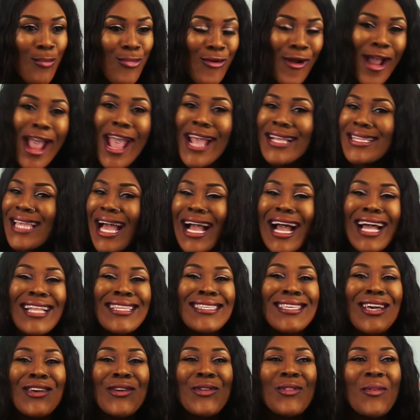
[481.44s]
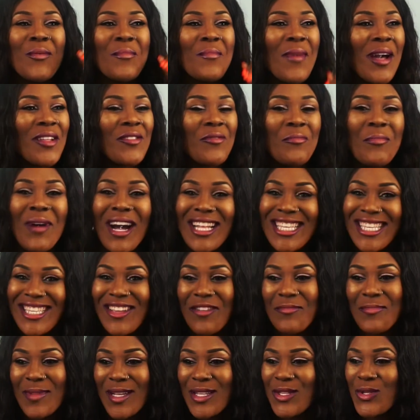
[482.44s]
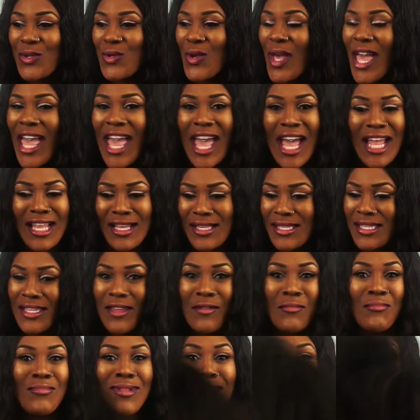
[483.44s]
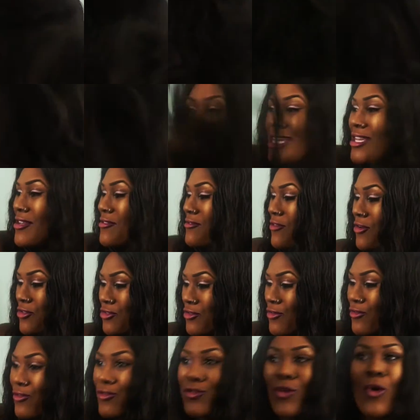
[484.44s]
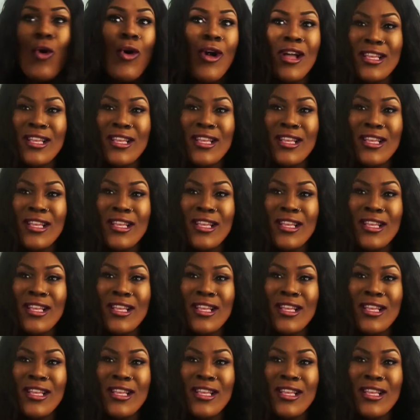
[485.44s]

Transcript: braids. I can't tell you the amount of parties I've been to, and I see bloody weave on the floor.